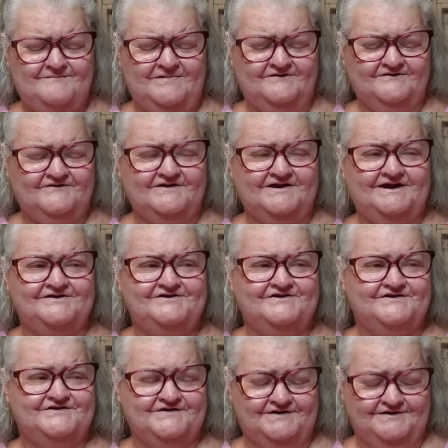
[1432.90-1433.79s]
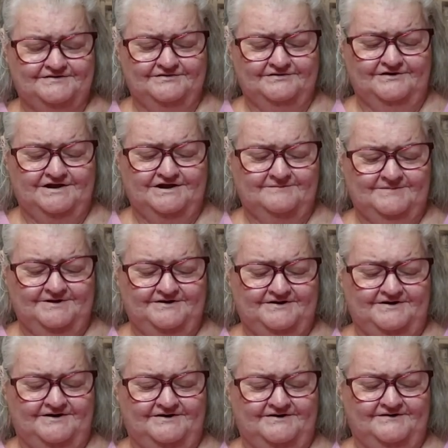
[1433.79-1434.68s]
Mostly I just sit and look at my
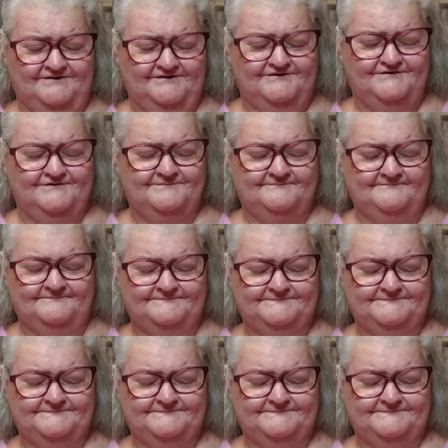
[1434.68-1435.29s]
dolls.